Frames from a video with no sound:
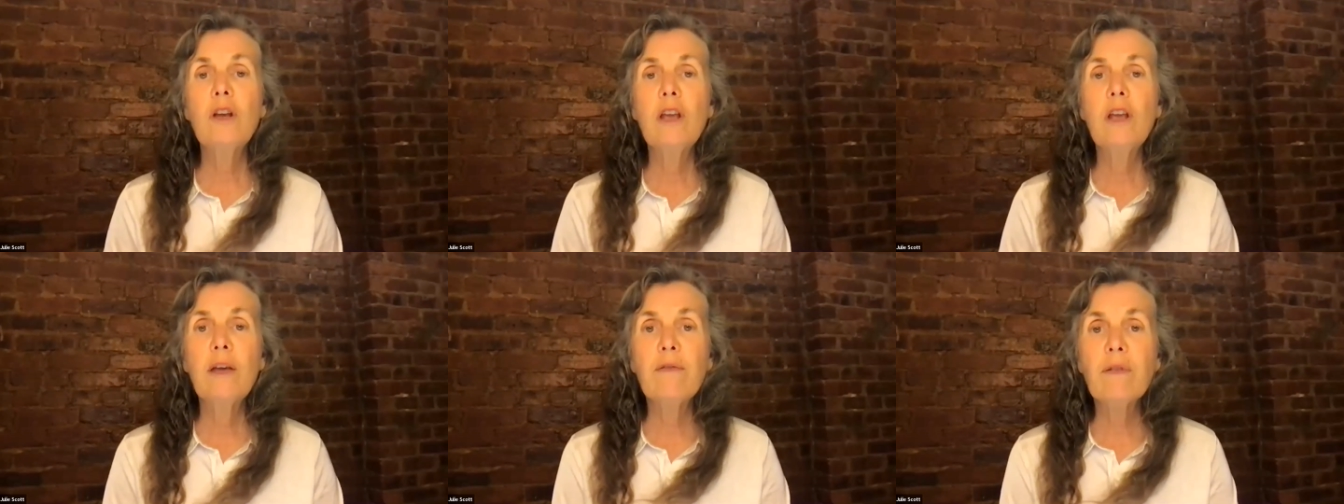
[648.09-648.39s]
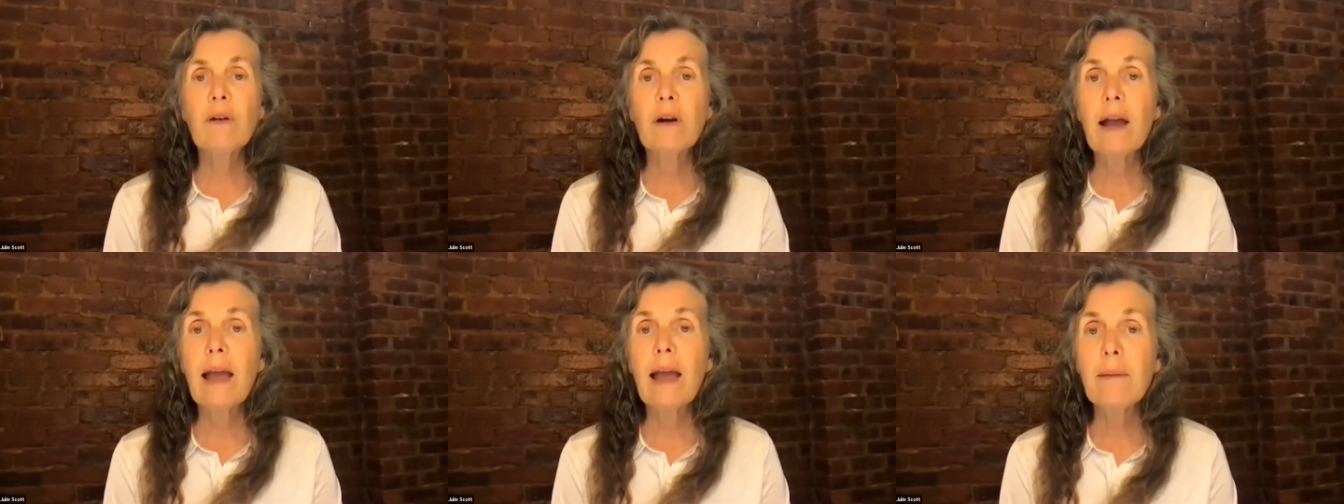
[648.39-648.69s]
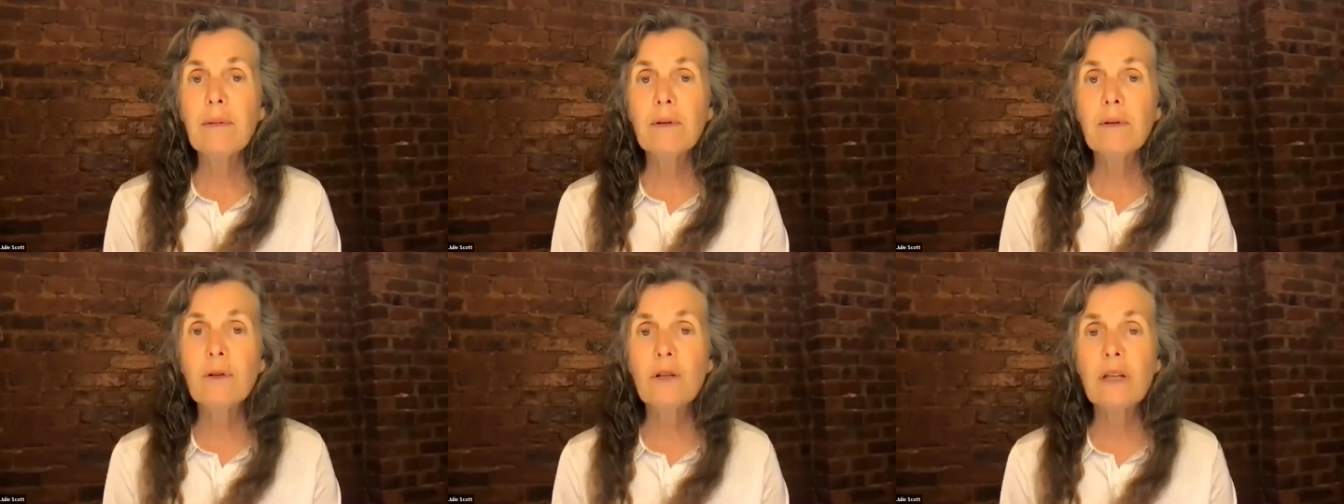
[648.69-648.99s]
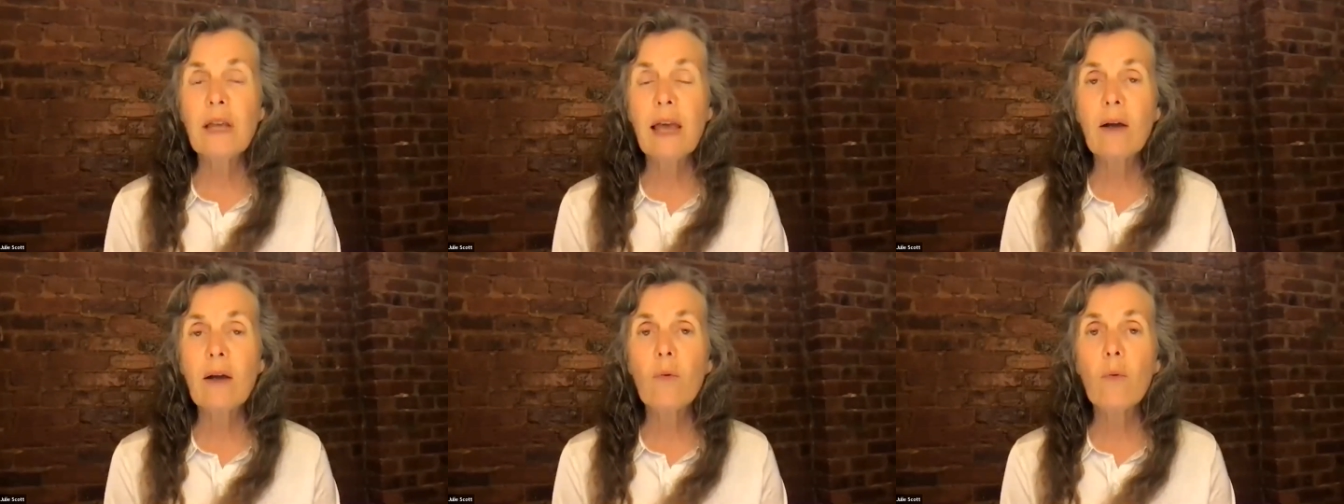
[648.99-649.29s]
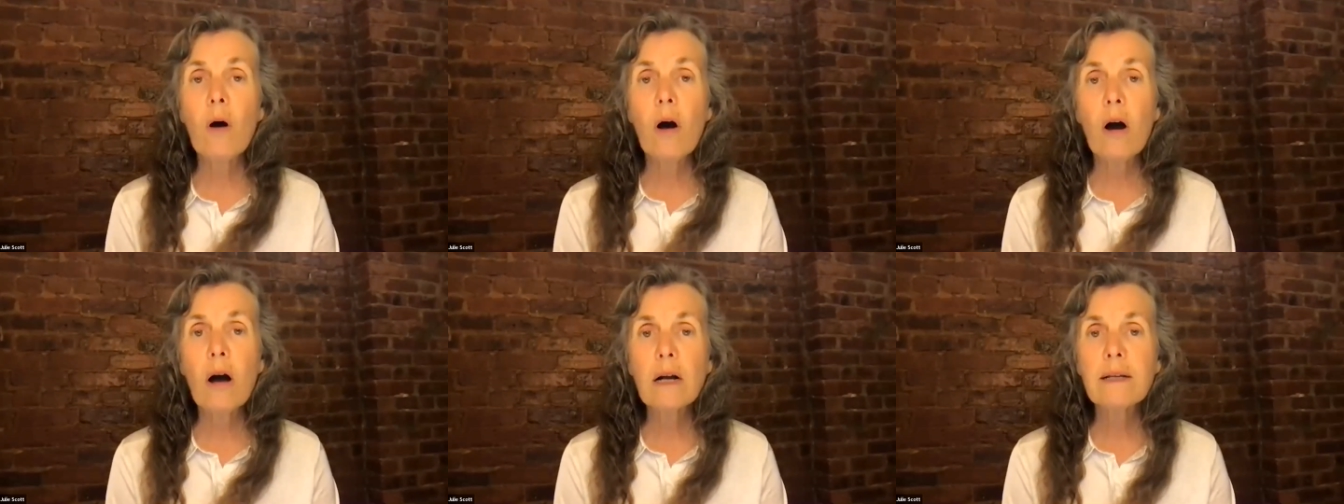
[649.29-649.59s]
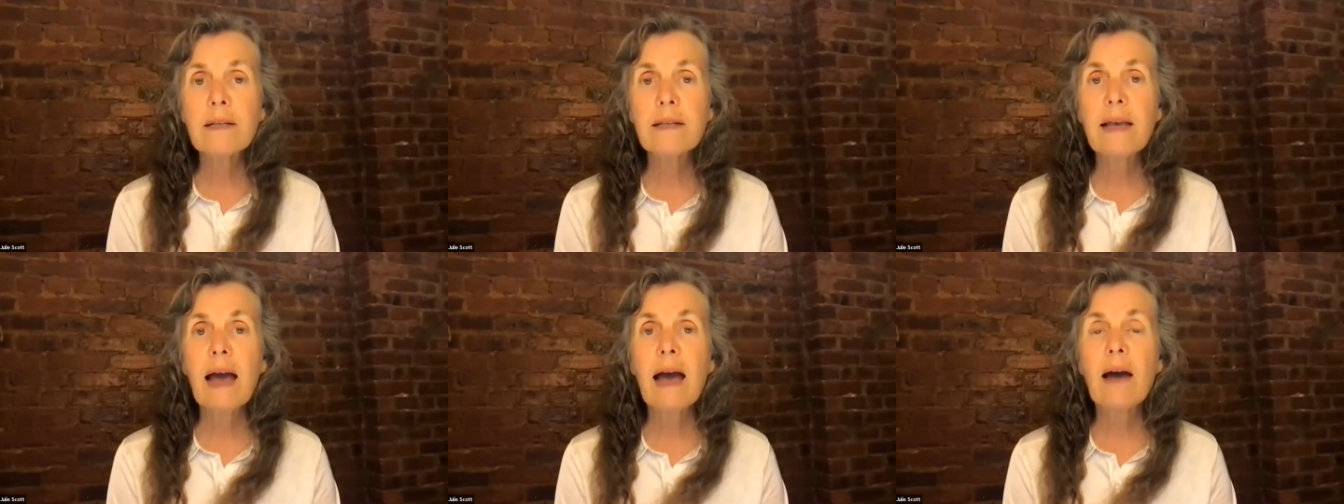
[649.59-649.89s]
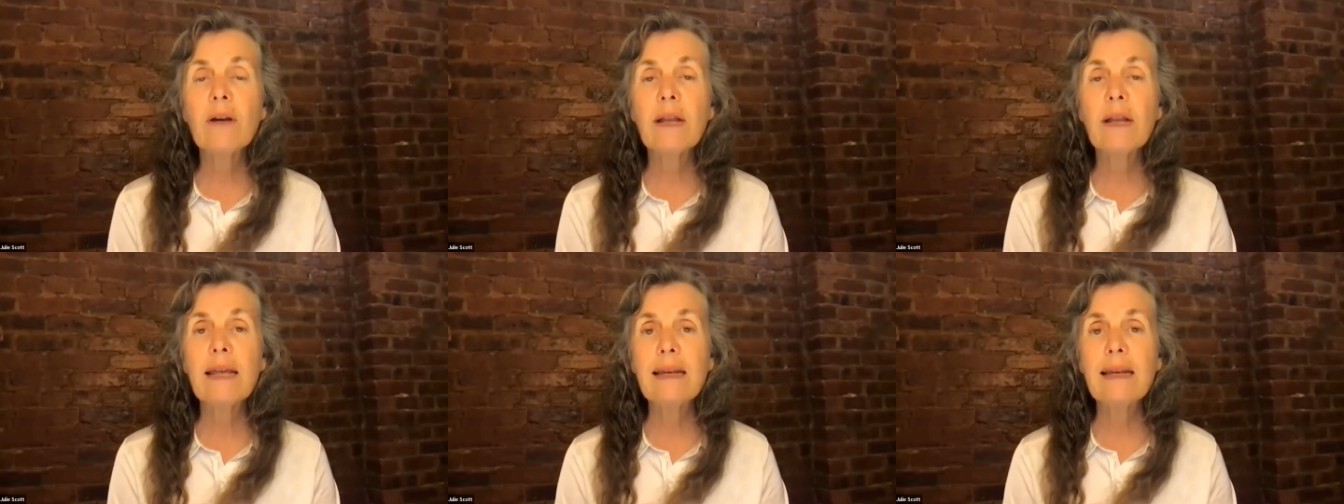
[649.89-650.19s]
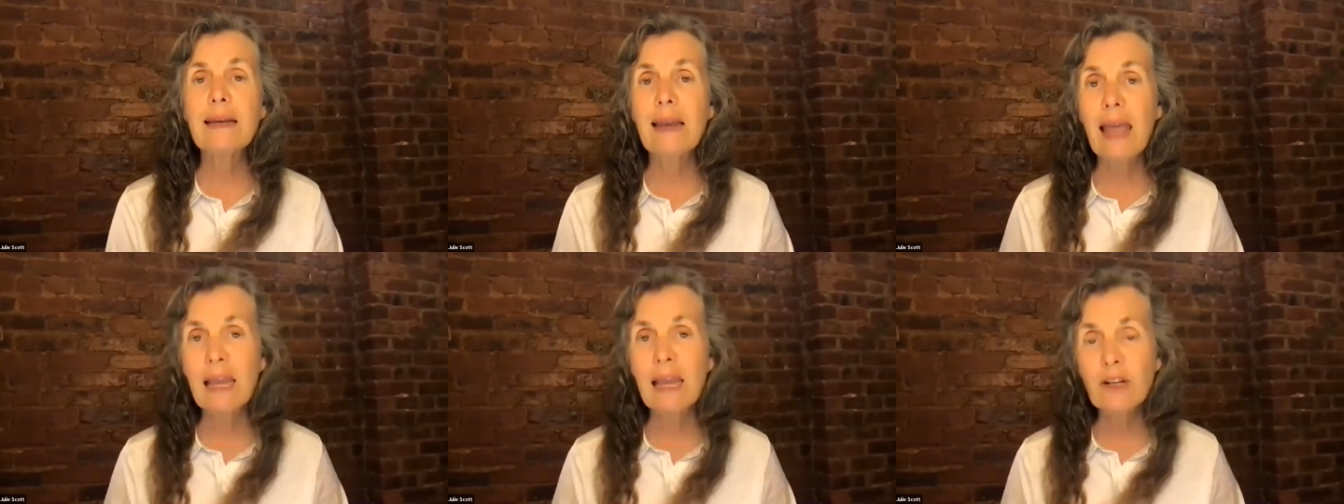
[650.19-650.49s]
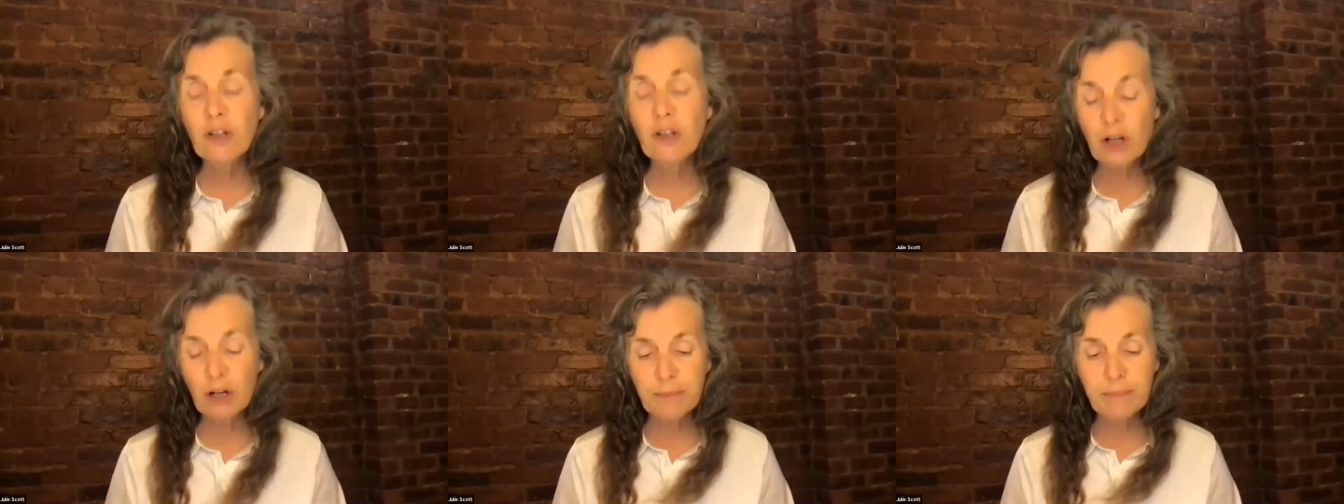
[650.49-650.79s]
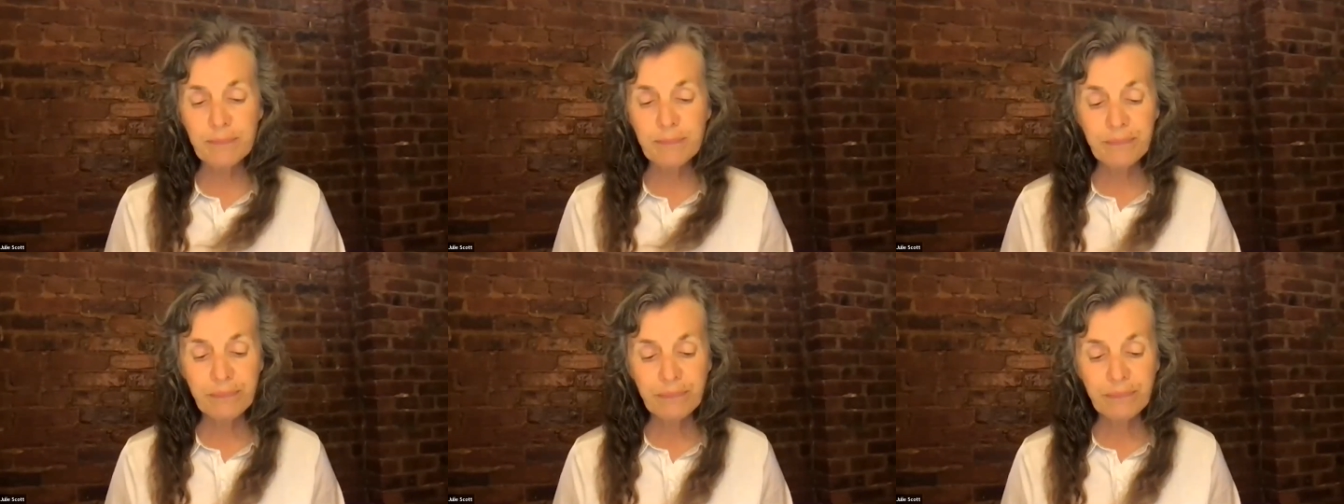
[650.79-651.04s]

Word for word: if we're able to take walks out in nature